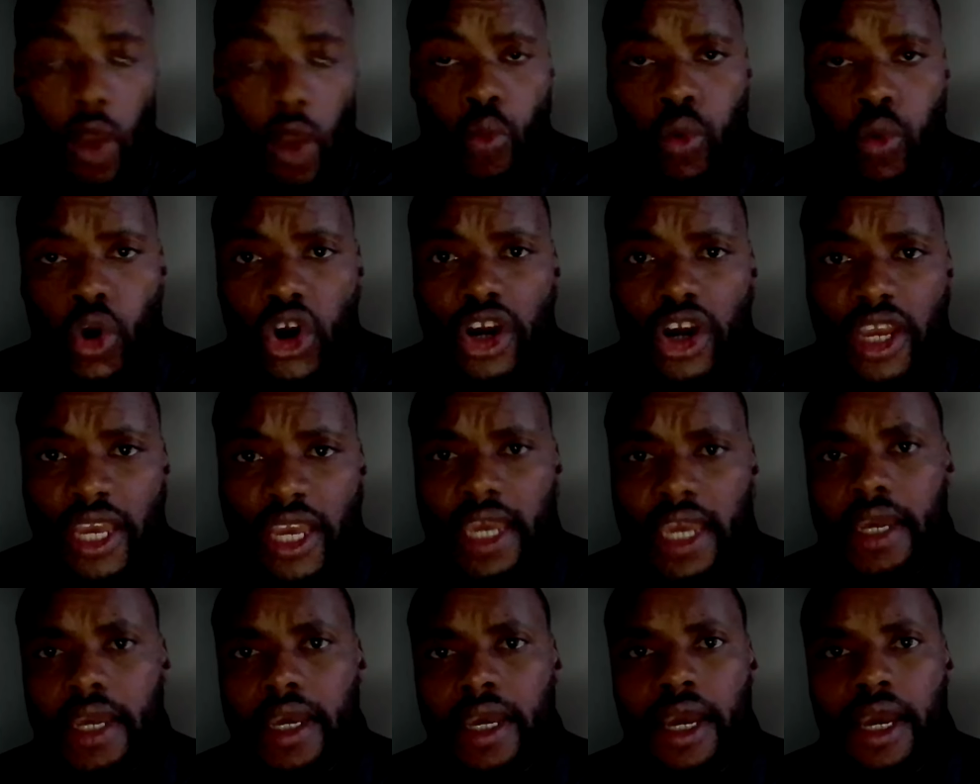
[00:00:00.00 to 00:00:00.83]

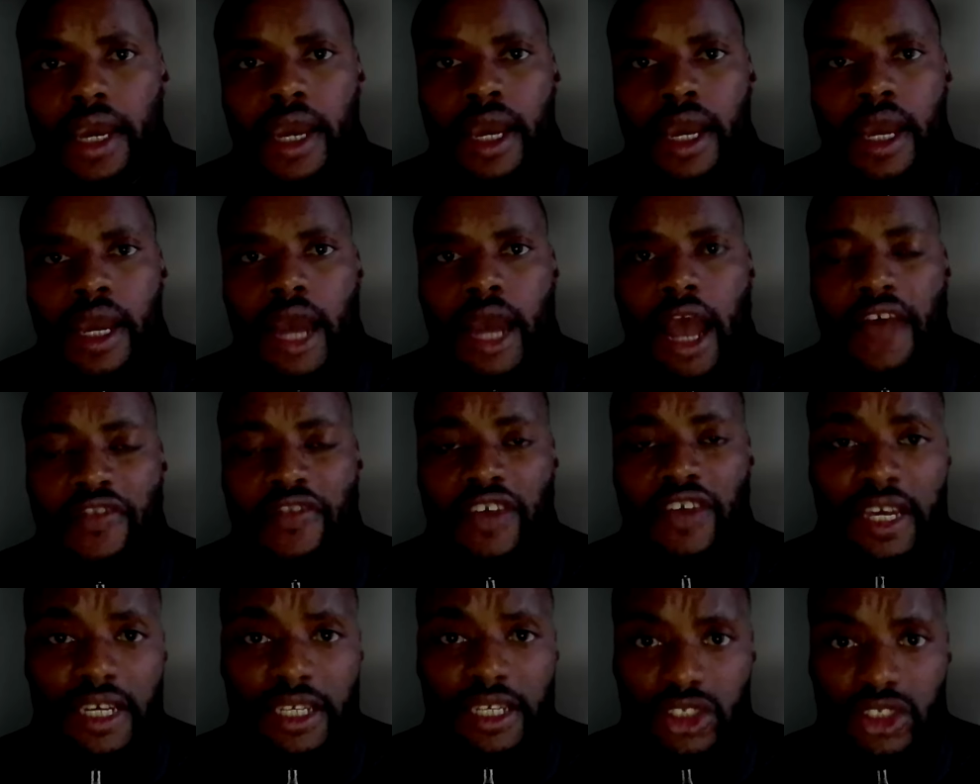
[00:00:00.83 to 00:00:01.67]
working, I
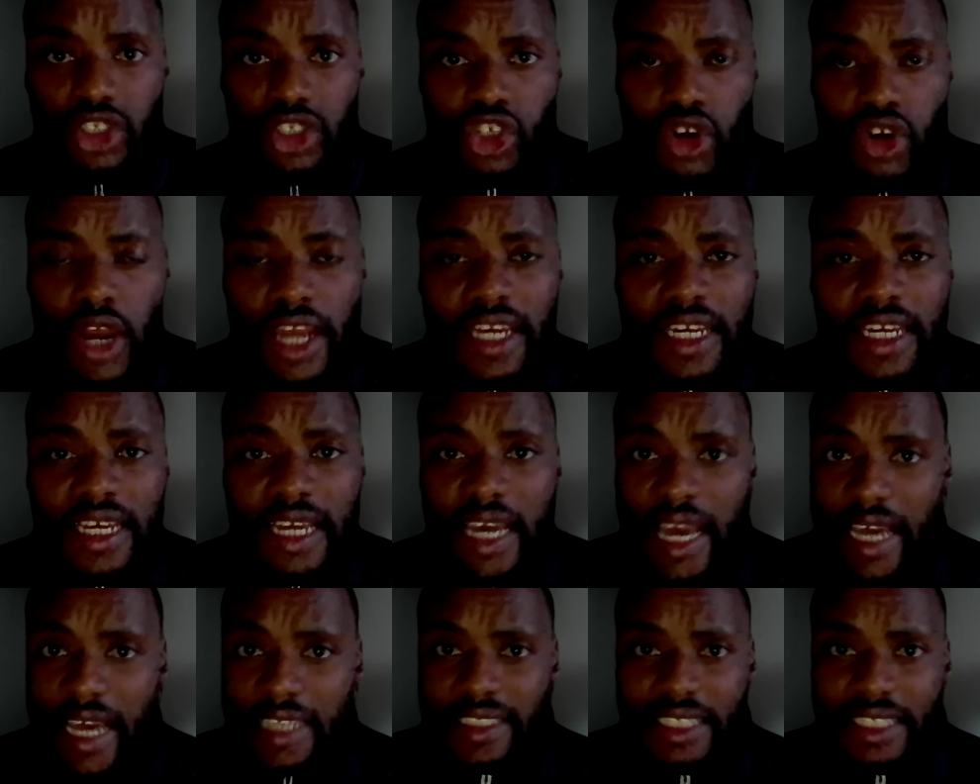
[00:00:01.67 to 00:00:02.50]
think
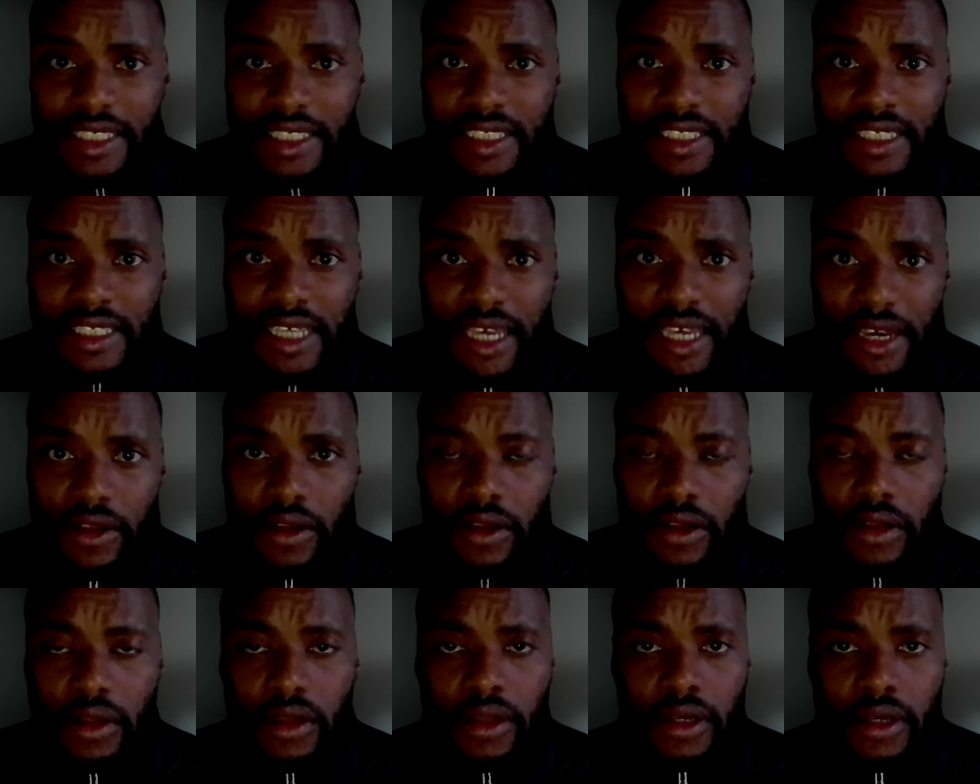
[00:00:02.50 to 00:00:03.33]
trading as a
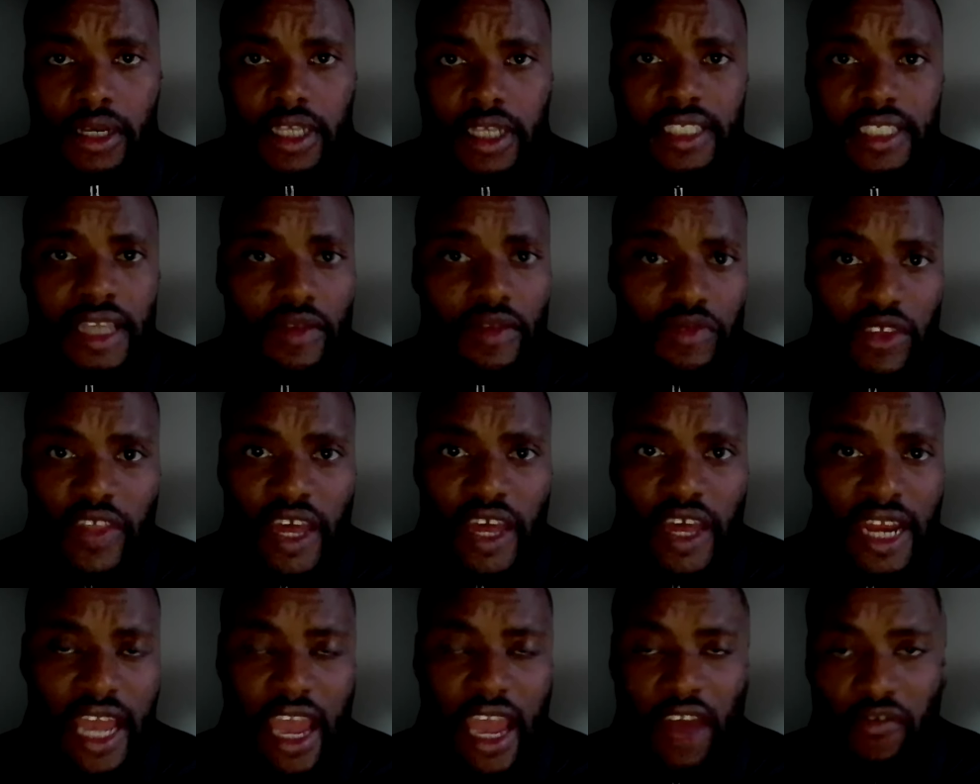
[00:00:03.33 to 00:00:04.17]
skill is something
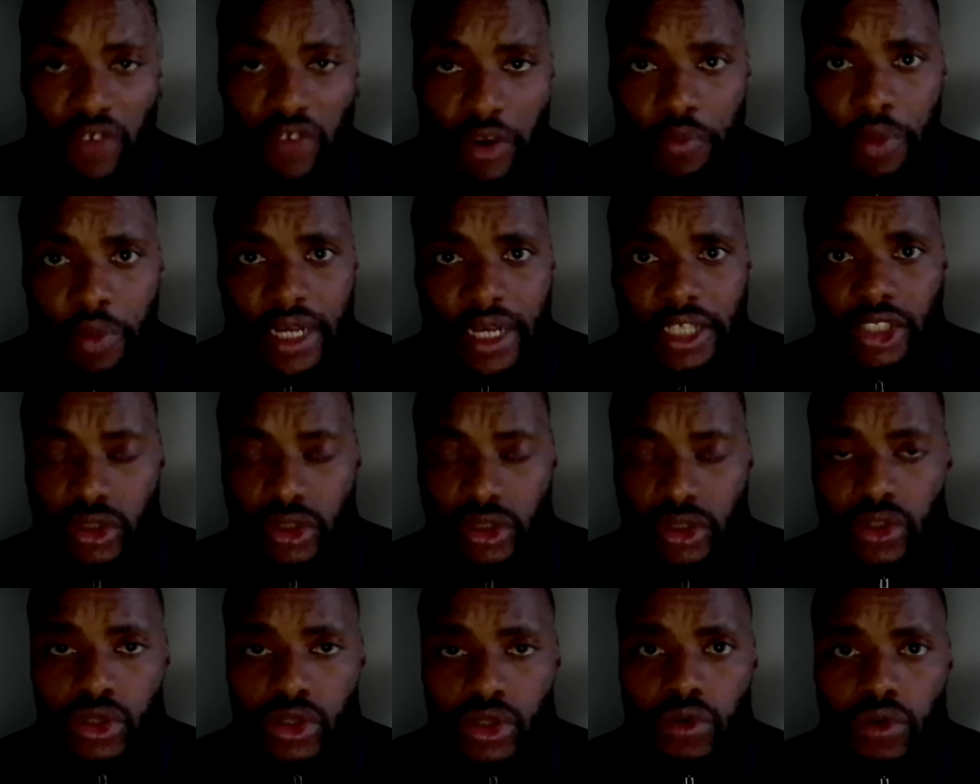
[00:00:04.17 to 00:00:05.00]
that everybody
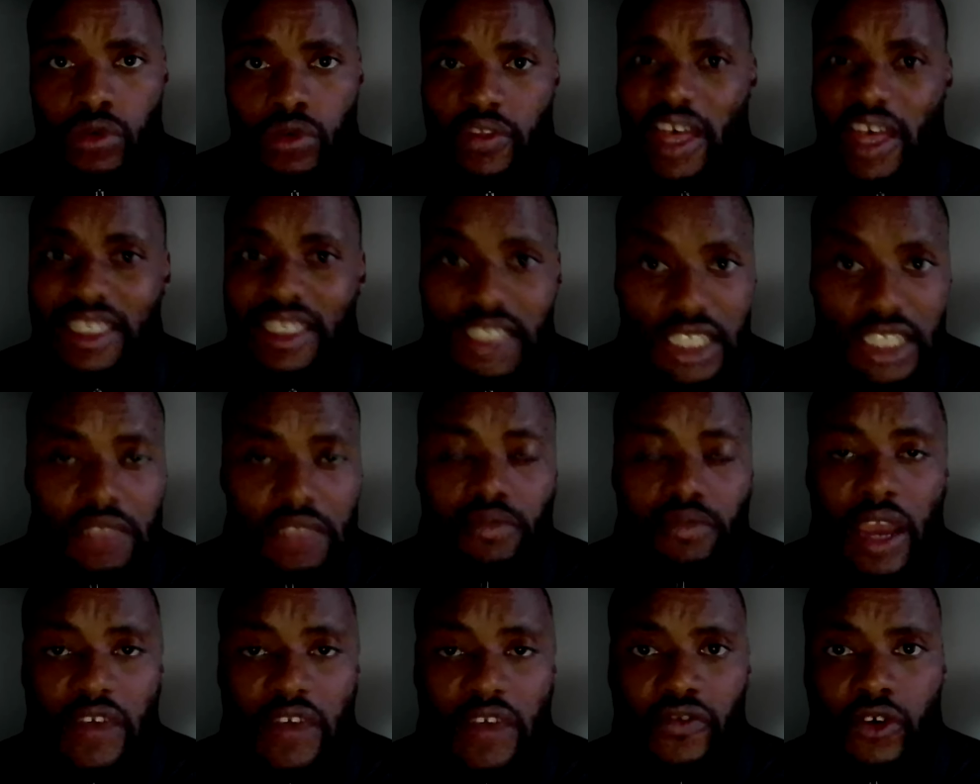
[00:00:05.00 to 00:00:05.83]
should do. That's
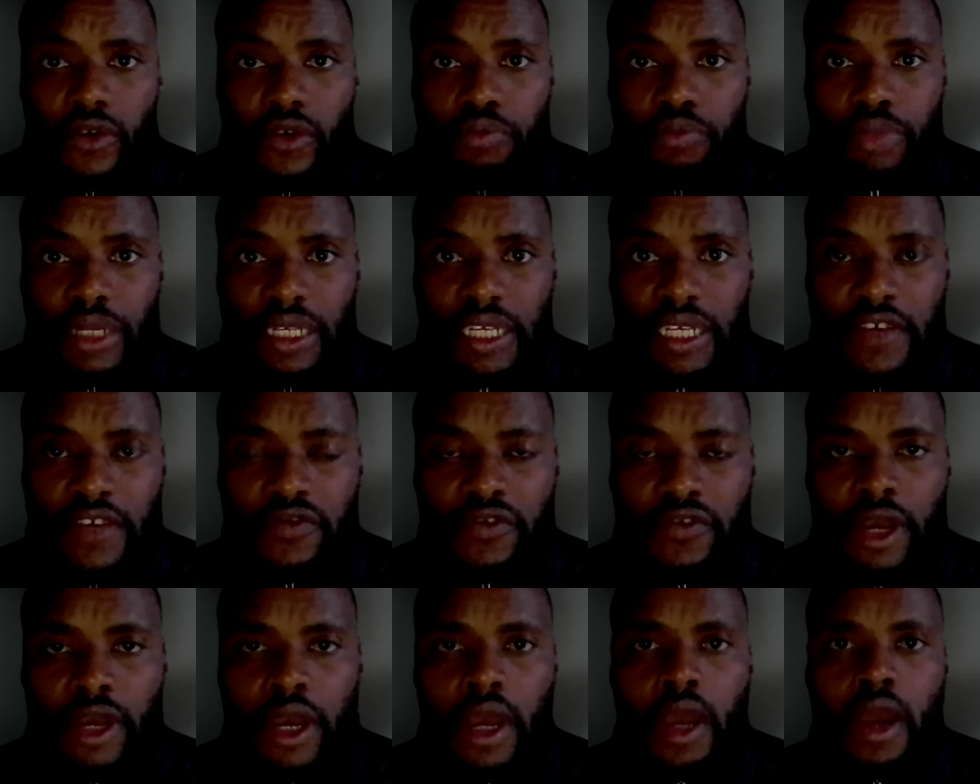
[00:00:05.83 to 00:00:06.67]
just my firm
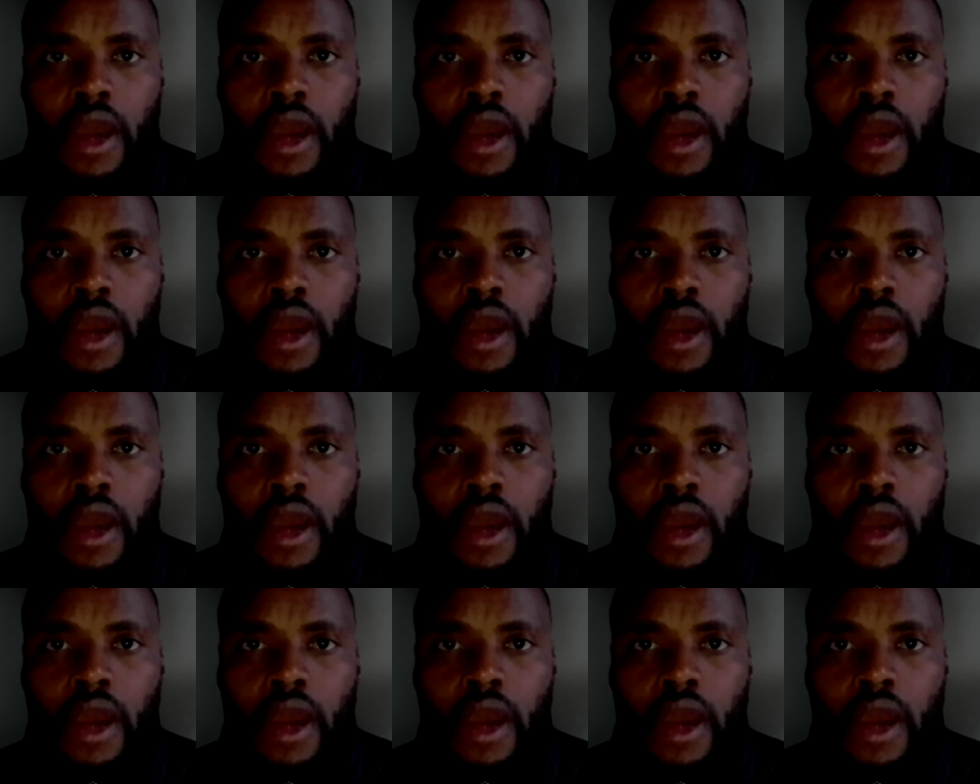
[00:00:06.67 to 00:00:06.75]
belief